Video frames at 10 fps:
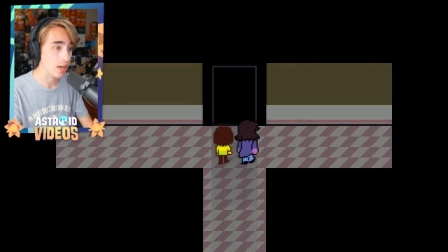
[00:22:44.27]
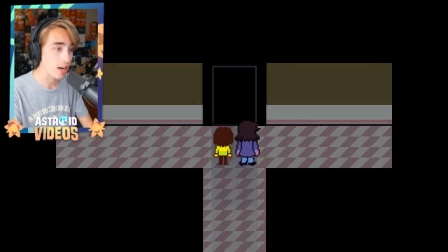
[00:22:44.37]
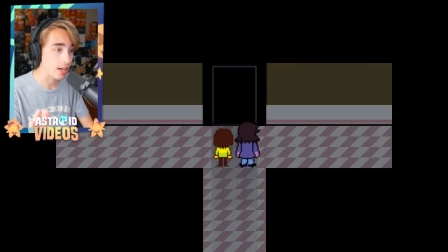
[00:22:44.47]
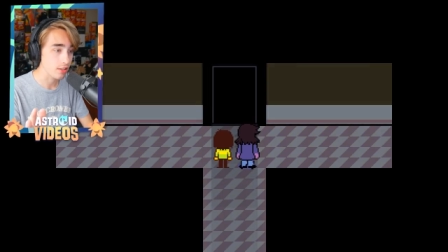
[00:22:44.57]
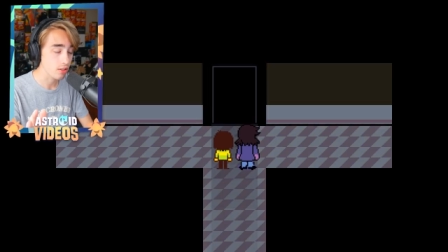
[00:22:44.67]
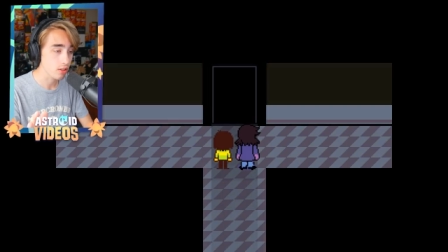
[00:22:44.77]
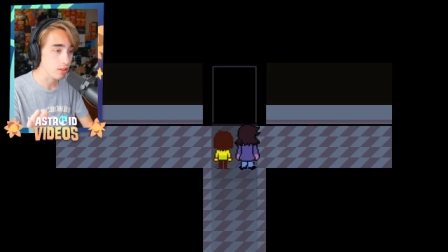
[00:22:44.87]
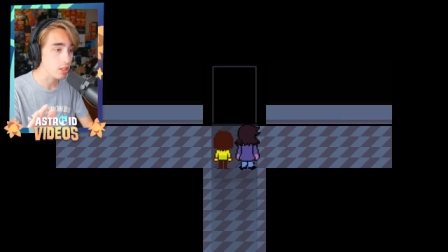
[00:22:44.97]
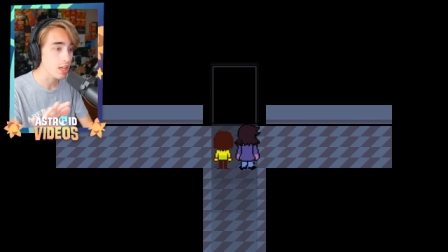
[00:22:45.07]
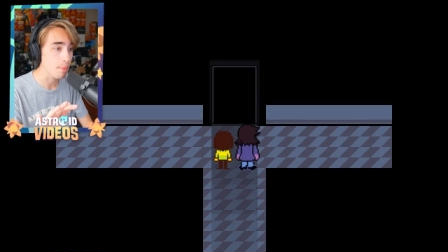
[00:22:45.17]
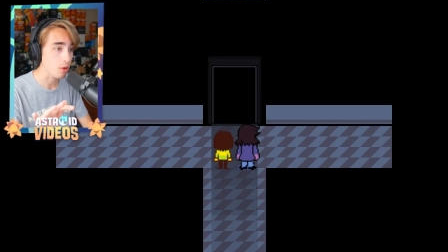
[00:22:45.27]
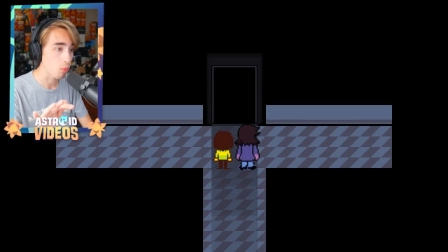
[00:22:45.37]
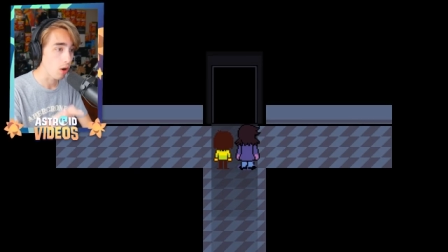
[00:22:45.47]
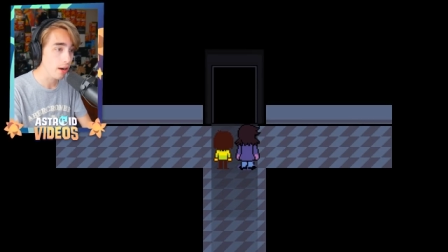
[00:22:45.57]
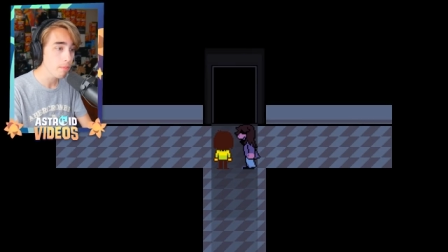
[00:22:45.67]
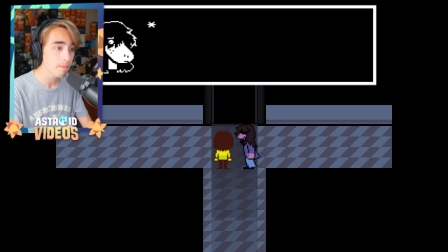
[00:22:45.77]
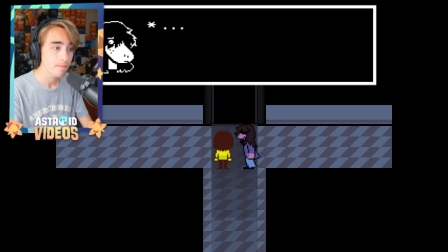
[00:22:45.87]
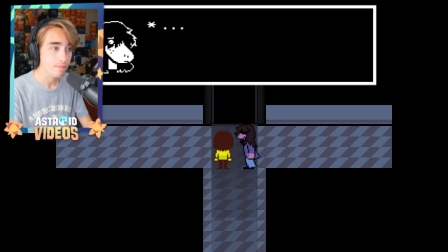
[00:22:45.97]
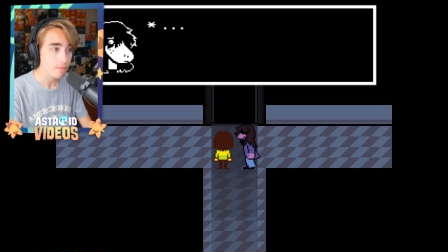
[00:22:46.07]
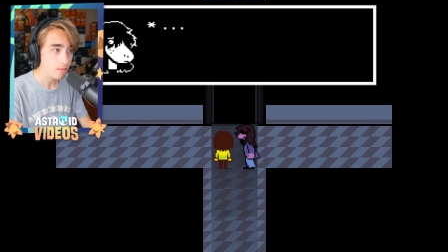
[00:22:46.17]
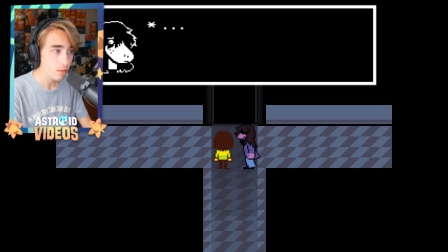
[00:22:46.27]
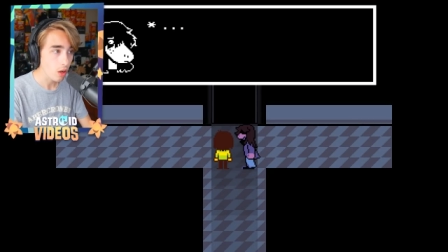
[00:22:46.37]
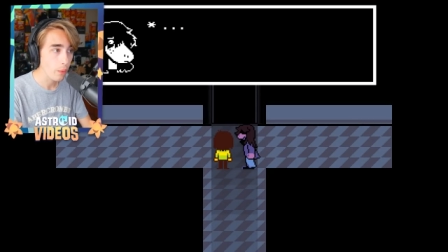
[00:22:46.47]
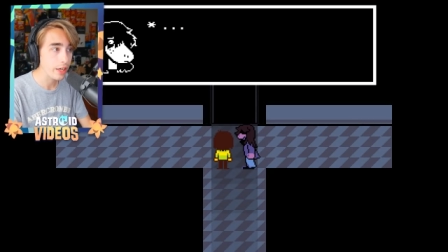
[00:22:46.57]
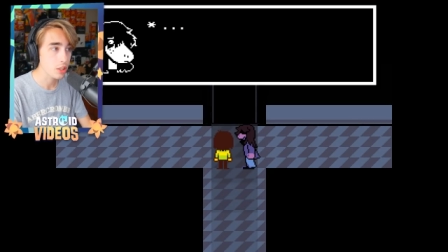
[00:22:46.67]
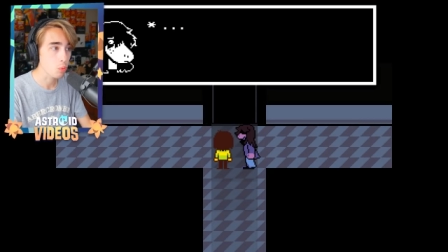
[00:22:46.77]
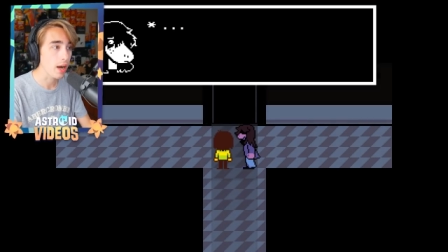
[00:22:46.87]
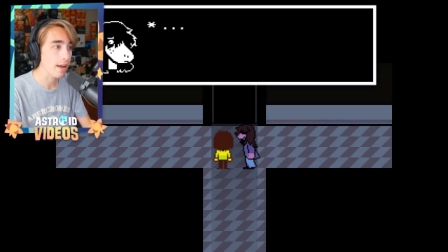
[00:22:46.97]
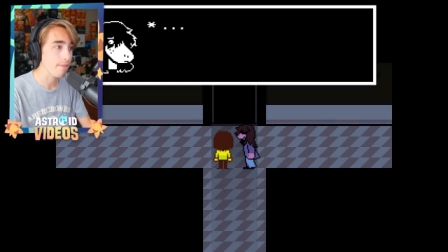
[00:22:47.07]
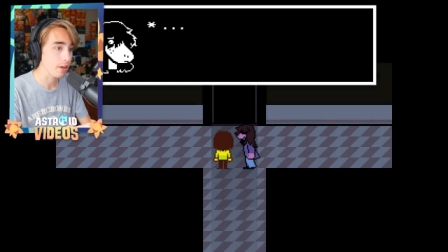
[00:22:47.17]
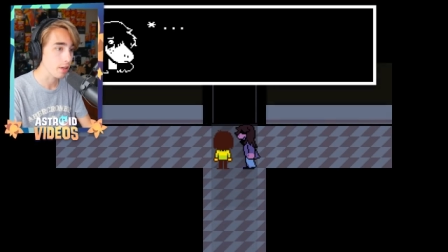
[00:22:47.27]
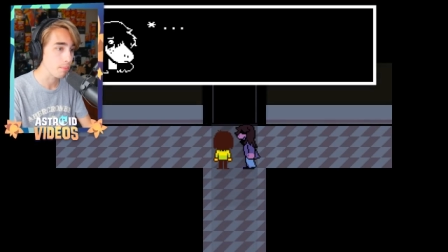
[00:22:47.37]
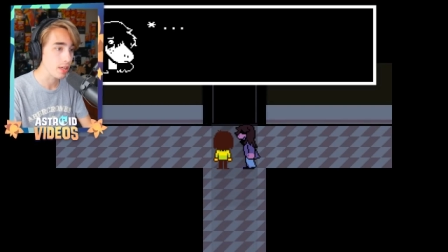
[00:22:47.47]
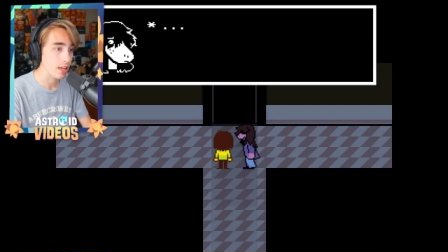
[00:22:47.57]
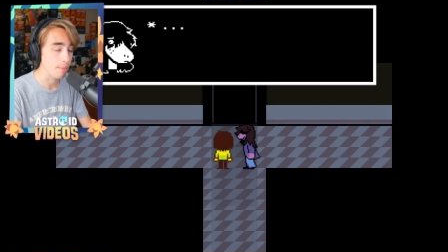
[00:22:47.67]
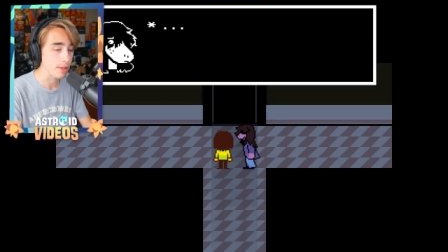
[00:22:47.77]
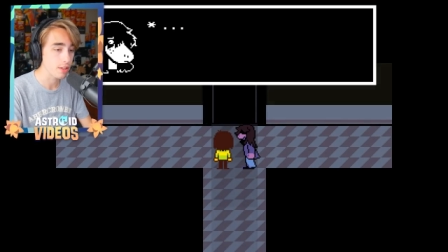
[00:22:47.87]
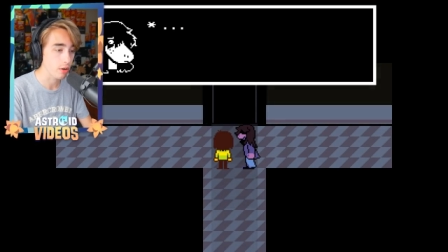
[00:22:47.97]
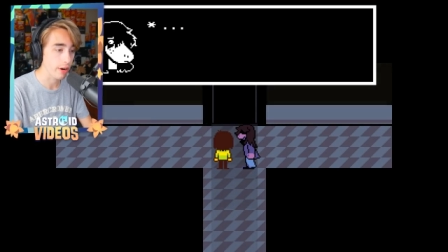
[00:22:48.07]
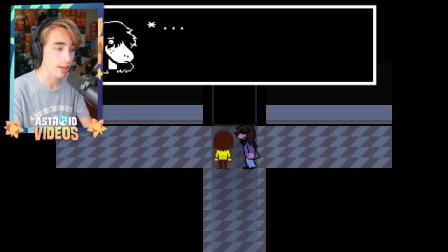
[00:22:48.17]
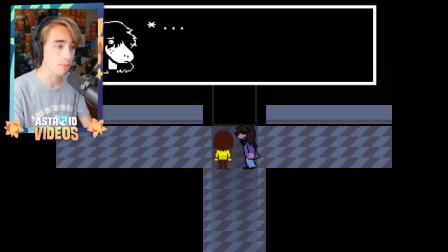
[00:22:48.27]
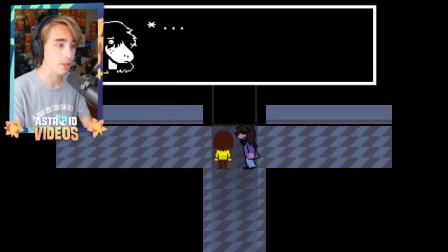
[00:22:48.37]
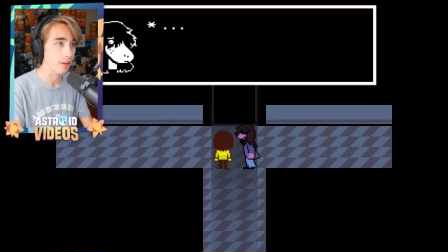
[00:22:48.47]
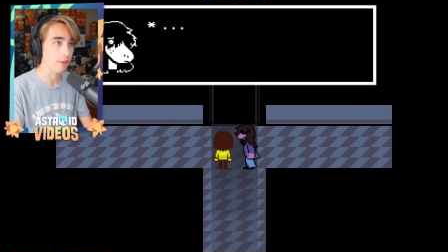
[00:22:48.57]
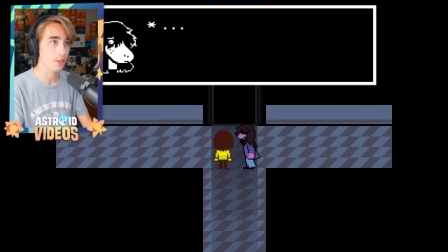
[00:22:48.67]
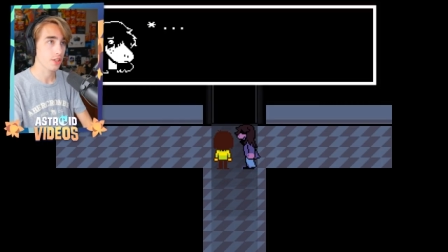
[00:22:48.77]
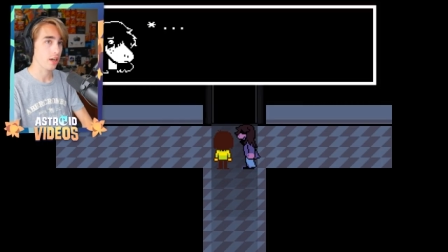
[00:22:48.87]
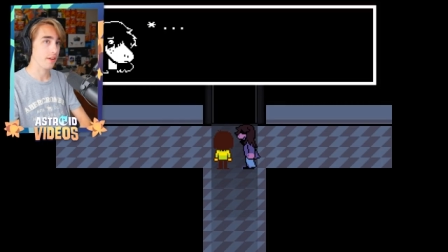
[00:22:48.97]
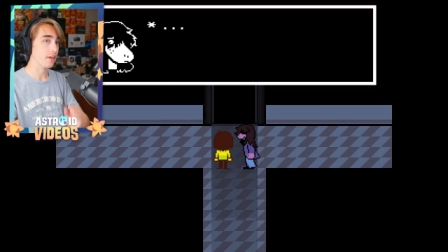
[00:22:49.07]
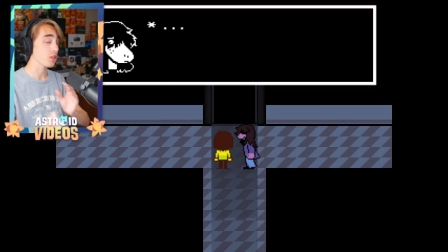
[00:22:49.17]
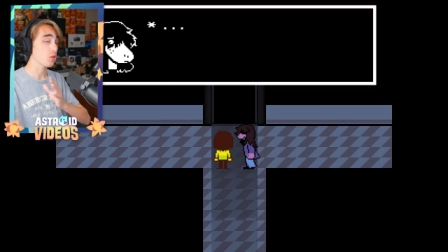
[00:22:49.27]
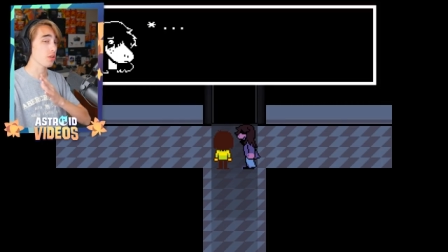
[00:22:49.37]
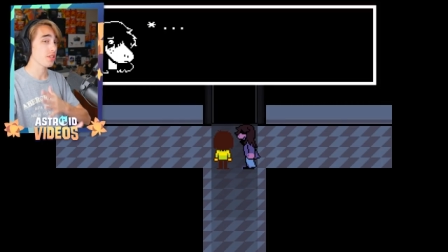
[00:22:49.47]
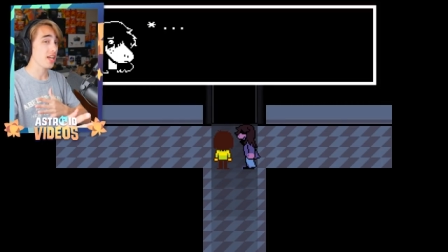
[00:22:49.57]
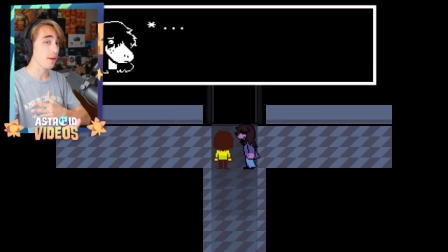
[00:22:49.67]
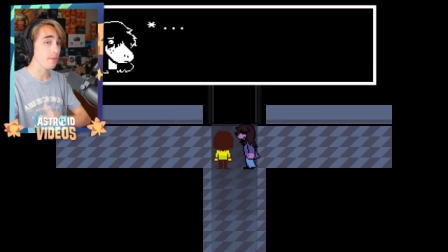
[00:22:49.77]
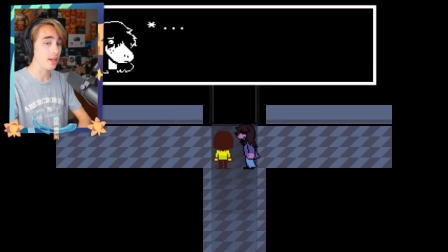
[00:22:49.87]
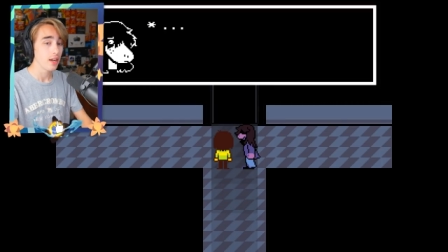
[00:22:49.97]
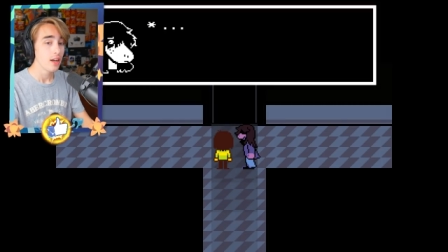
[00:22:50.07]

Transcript: Uh, it's currently chapter one which is why I figured it'd be it'd be so nice because it's just kind of like a short segment.